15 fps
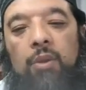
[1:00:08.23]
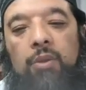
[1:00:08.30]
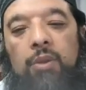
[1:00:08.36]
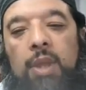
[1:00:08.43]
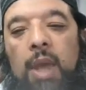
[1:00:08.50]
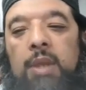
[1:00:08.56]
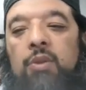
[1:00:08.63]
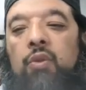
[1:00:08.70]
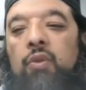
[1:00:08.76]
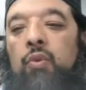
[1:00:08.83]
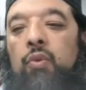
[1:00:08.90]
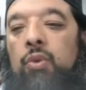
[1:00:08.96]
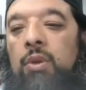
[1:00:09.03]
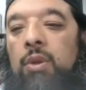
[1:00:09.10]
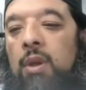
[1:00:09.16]
Then
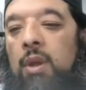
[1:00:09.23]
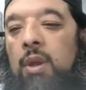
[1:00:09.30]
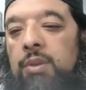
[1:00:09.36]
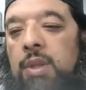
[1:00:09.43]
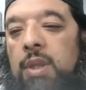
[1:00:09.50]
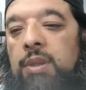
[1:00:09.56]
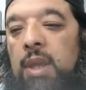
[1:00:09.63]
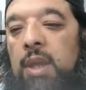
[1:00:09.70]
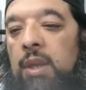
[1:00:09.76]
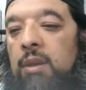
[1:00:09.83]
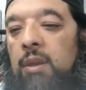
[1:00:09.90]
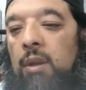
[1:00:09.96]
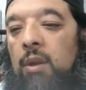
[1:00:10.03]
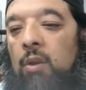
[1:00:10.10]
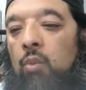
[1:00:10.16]
soon the
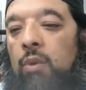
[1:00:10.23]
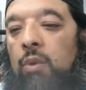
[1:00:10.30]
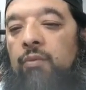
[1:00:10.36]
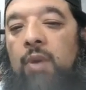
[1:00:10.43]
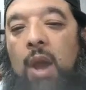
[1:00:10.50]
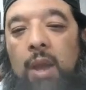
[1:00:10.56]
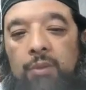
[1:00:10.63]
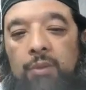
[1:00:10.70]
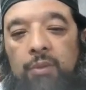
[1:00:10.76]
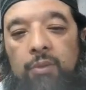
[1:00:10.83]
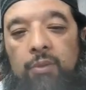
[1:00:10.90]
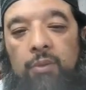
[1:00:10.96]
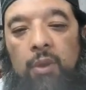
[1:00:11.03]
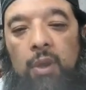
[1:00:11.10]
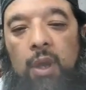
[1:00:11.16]
deen will
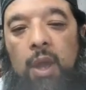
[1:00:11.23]
rise.